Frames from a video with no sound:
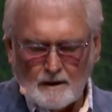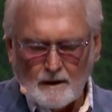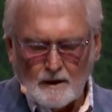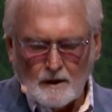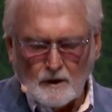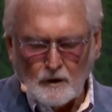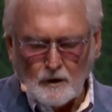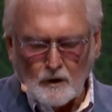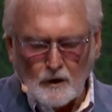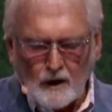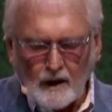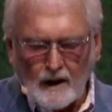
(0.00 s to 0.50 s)

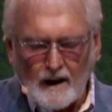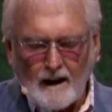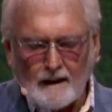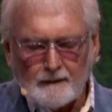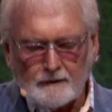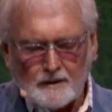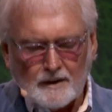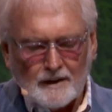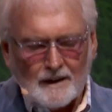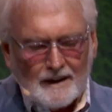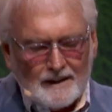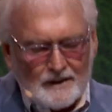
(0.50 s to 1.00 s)
You're going to have
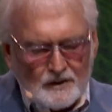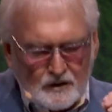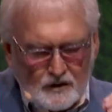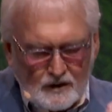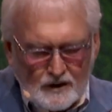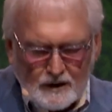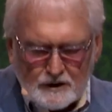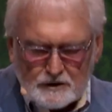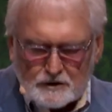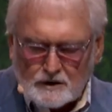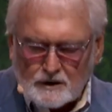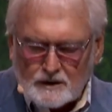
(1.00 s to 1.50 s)
to
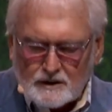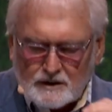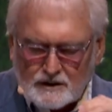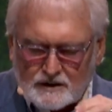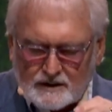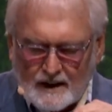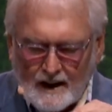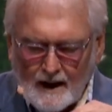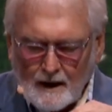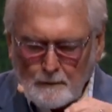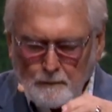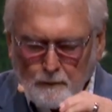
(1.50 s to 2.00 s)
intentionally
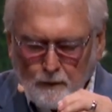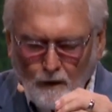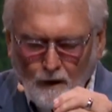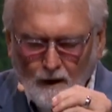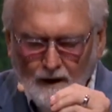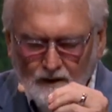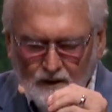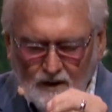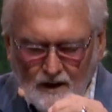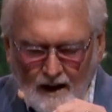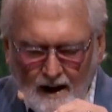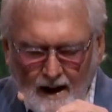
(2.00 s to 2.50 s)
set
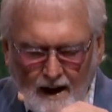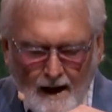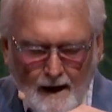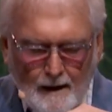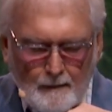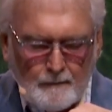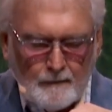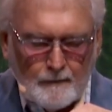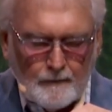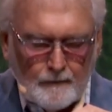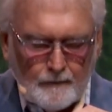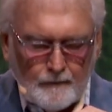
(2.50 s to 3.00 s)
apart
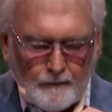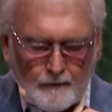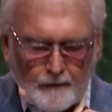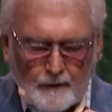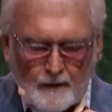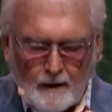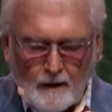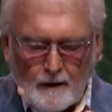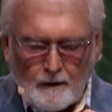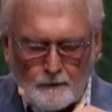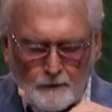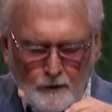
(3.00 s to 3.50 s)
time
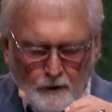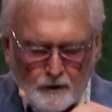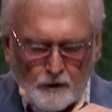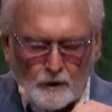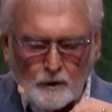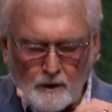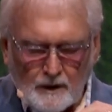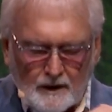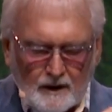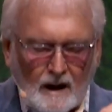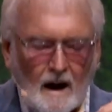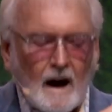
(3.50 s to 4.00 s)
for you
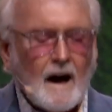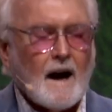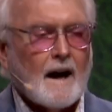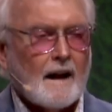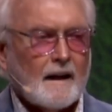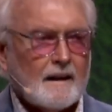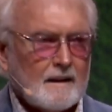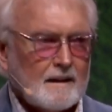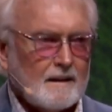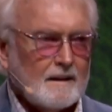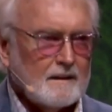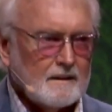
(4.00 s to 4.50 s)
and God.
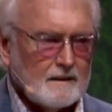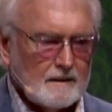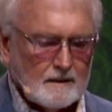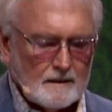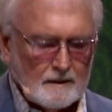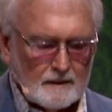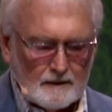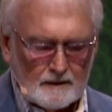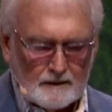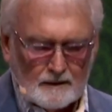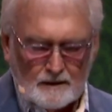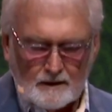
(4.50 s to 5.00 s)

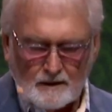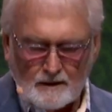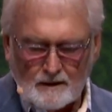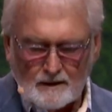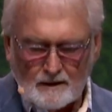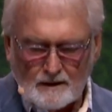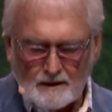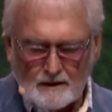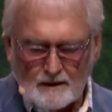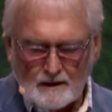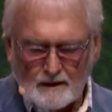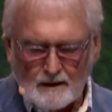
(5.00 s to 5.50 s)

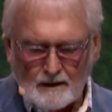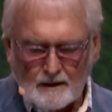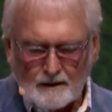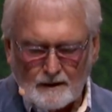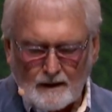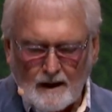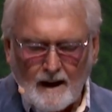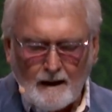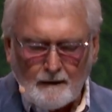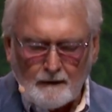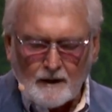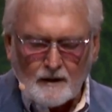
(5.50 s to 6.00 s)
To
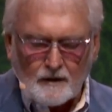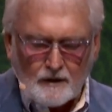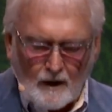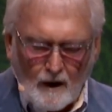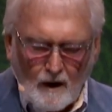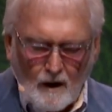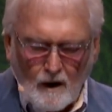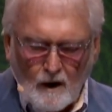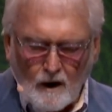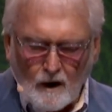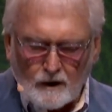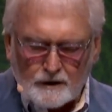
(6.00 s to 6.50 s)
have this
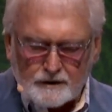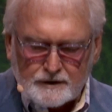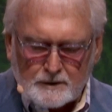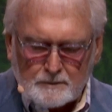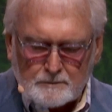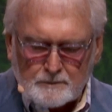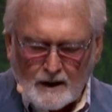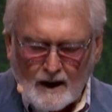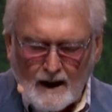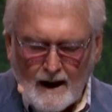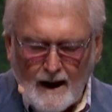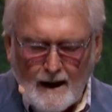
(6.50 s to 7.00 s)
awesome
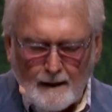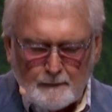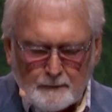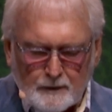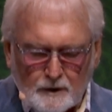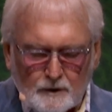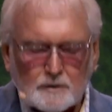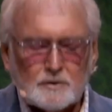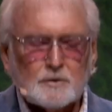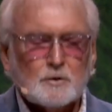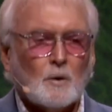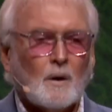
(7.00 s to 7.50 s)
time to
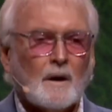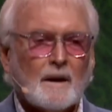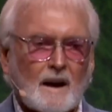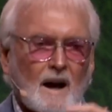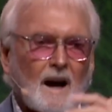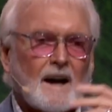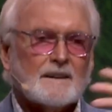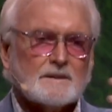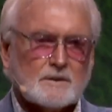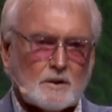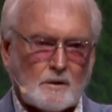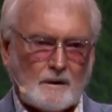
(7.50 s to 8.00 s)
enjoy
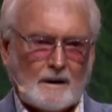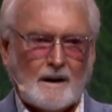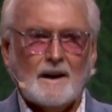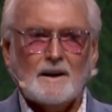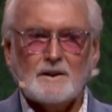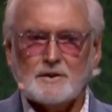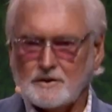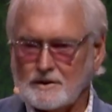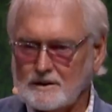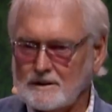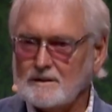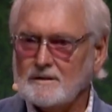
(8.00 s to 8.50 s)
God's
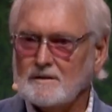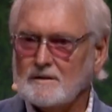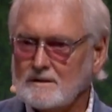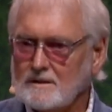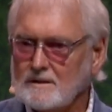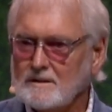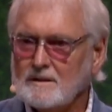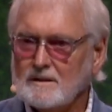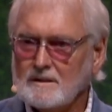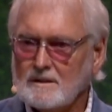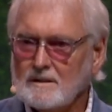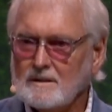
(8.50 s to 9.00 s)
creation.
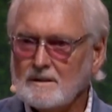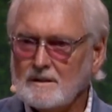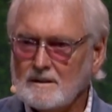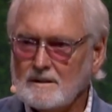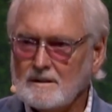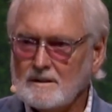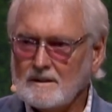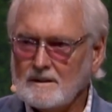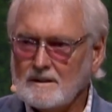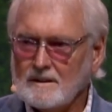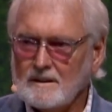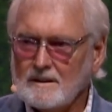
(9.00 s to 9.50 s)

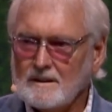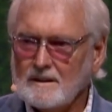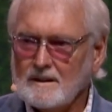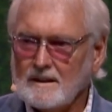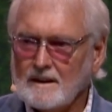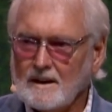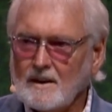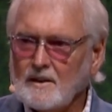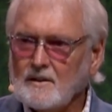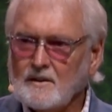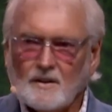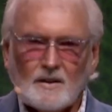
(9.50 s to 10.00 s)

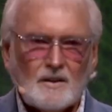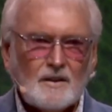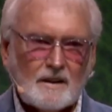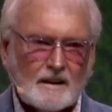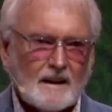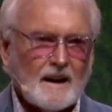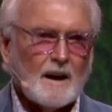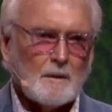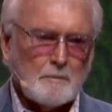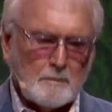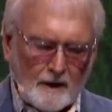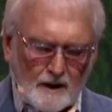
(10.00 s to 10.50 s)
It, you
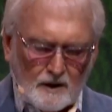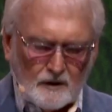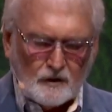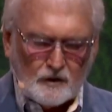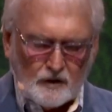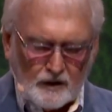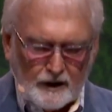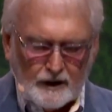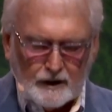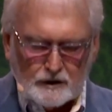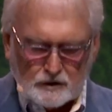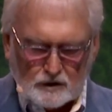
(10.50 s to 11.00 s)
got to be
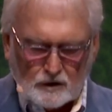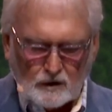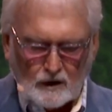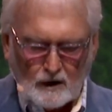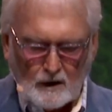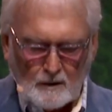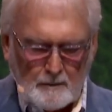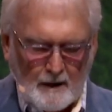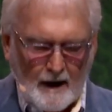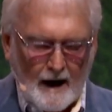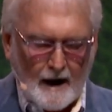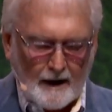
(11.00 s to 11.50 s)
intentional
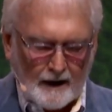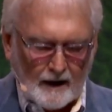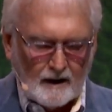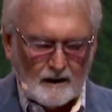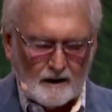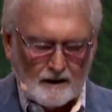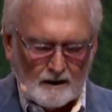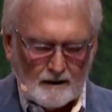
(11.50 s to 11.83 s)
about it.